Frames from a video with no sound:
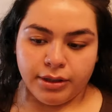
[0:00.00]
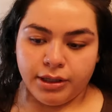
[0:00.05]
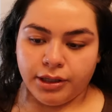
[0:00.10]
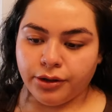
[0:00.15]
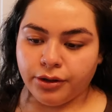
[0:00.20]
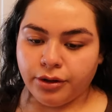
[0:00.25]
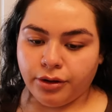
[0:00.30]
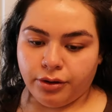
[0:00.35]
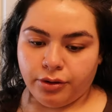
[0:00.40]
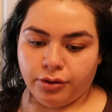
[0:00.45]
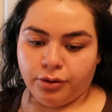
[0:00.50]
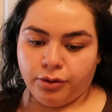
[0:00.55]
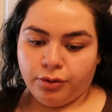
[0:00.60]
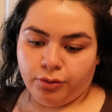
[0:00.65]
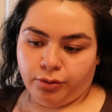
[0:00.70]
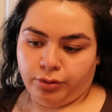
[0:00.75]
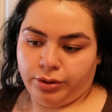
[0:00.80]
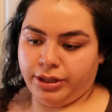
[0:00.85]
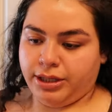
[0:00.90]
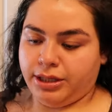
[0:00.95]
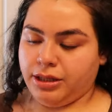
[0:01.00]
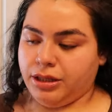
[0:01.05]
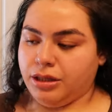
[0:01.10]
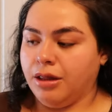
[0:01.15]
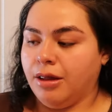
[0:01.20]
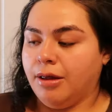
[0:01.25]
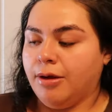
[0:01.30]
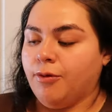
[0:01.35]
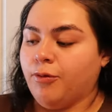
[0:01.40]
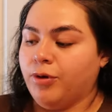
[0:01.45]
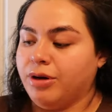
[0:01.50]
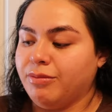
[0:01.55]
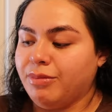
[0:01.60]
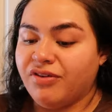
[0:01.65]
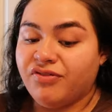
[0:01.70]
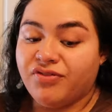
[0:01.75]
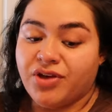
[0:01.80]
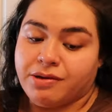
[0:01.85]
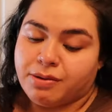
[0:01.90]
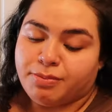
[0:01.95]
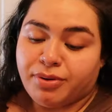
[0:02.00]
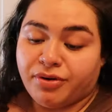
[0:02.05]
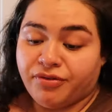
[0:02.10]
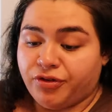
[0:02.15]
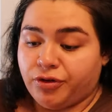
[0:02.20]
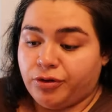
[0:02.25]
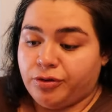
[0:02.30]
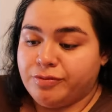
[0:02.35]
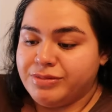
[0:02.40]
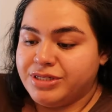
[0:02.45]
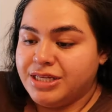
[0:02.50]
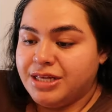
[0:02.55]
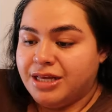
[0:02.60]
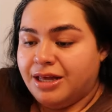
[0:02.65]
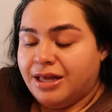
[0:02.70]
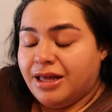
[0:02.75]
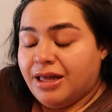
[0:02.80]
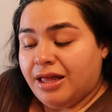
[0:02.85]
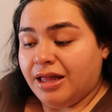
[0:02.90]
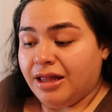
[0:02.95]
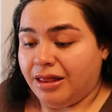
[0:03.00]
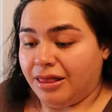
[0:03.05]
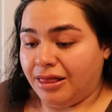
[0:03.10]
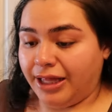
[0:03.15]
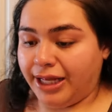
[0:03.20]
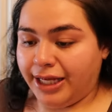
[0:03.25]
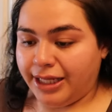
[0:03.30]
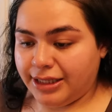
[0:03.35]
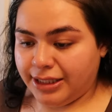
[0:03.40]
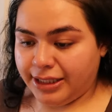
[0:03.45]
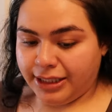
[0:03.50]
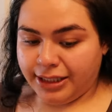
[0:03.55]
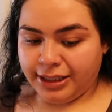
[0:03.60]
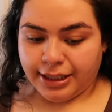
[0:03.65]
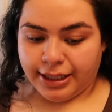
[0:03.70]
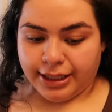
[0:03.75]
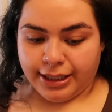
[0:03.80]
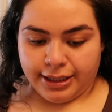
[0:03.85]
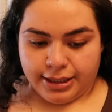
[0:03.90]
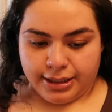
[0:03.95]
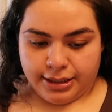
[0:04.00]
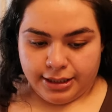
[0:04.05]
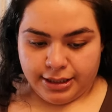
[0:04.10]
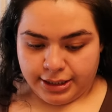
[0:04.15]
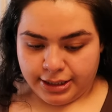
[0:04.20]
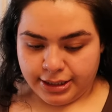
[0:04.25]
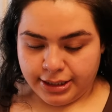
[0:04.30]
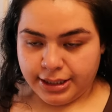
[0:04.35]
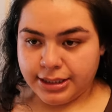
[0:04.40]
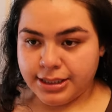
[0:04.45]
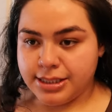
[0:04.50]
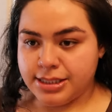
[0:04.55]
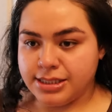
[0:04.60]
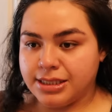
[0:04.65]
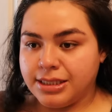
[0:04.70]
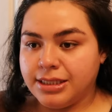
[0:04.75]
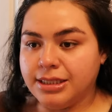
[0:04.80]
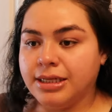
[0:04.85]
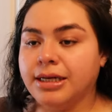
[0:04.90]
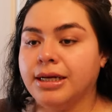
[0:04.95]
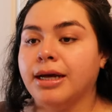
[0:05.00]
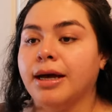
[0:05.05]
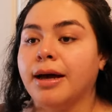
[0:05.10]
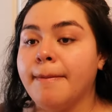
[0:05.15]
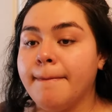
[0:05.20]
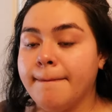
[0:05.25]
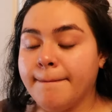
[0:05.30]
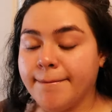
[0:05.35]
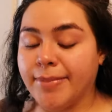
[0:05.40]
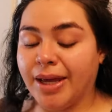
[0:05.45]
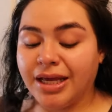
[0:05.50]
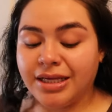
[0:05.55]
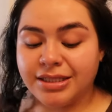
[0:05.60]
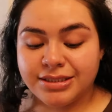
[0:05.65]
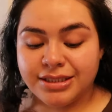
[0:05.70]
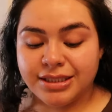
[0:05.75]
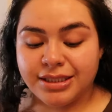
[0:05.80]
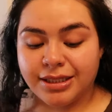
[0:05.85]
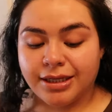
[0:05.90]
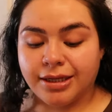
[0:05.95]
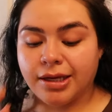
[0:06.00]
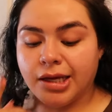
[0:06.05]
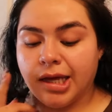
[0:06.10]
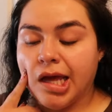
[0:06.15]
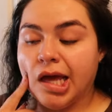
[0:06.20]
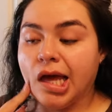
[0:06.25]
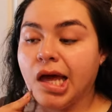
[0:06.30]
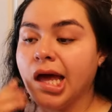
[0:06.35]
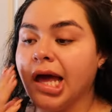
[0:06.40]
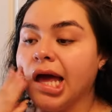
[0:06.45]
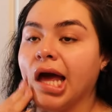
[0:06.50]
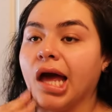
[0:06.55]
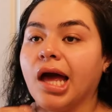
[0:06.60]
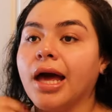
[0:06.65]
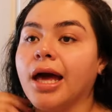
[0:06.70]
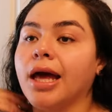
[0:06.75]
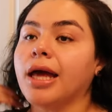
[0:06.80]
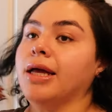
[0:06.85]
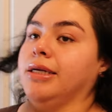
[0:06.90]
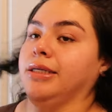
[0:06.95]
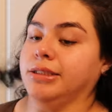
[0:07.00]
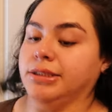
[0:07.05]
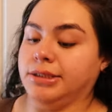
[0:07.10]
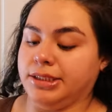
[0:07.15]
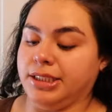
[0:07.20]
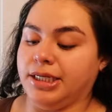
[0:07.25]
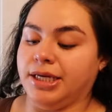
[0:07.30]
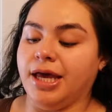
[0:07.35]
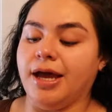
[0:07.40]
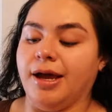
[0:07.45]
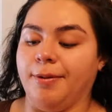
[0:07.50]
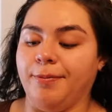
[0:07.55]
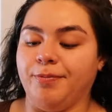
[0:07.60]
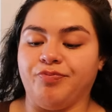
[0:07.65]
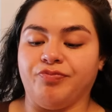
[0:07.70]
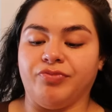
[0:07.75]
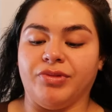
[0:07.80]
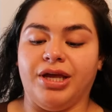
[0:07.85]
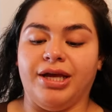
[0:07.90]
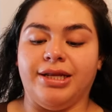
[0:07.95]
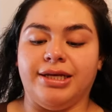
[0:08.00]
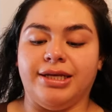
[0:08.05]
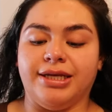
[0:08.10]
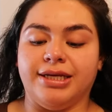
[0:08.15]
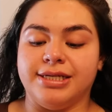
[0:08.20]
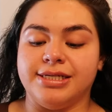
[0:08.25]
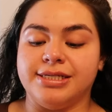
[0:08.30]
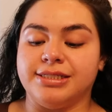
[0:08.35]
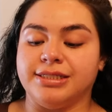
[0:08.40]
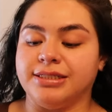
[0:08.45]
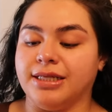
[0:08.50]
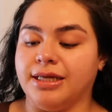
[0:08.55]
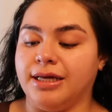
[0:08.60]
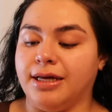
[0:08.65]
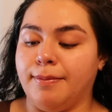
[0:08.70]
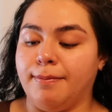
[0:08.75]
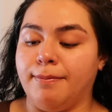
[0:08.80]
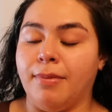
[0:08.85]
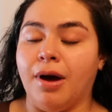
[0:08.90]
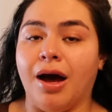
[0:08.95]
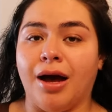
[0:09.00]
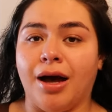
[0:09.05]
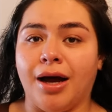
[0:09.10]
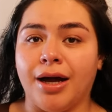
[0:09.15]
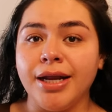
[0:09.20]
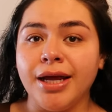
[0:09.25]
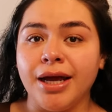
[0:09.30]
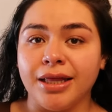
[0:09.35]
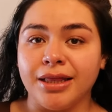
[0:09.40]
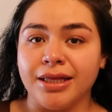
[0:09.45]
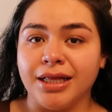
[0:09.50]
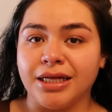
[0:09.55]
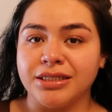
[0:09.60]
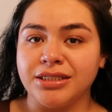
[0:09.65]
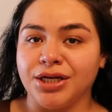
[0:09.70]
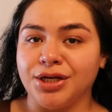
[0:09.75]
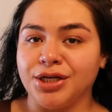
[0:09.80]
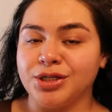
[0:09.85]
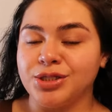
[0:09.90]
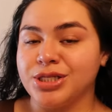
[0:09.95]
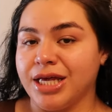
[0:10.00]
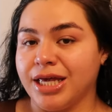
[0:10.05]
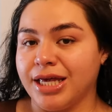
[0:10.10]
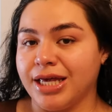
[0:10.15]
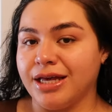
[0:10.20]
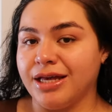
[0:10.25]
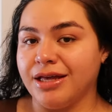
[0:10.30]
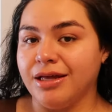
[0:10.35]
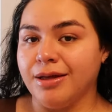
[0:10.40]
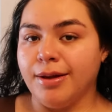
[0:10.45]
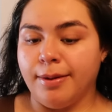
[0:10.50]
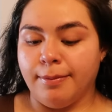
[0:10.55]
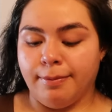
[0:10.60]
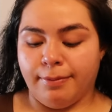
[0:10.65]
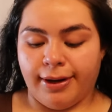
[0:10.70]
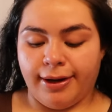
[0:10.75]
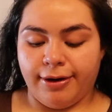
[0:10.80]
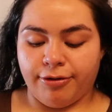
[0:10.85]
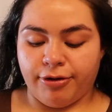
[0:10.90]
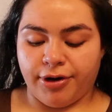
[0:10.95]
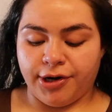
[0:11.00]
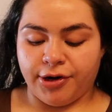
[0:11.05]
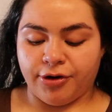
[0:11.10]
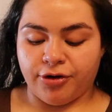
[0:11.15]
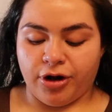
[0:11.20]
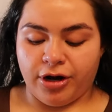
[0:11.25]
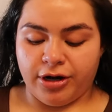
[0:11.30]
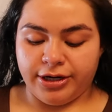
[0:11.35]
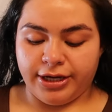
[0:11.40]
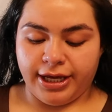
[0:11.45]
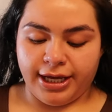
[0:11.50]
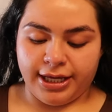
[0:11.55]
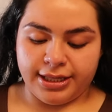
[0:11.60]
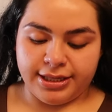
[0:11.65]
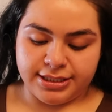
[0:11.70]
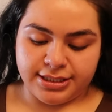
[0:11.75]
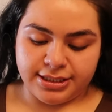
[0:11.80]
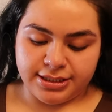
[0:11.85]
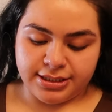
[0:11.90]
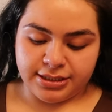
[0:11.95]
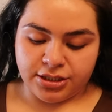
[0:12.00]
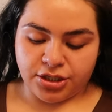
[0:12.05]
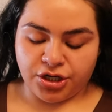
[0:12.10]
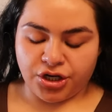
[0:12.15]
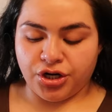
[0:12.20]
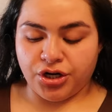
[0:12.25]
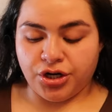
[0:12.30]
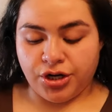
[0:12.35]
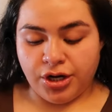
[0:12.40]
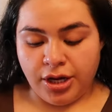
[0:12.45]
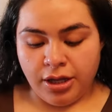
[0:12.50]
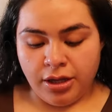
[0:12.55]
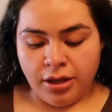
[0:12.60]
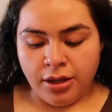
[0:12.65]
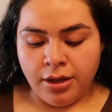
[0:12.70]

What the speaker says: gonna go with one of my favorite perfumes lately. Like, it is amazing, and yeah, it is the Mod, I think that's how you say it, by Ariana Grande. And this is her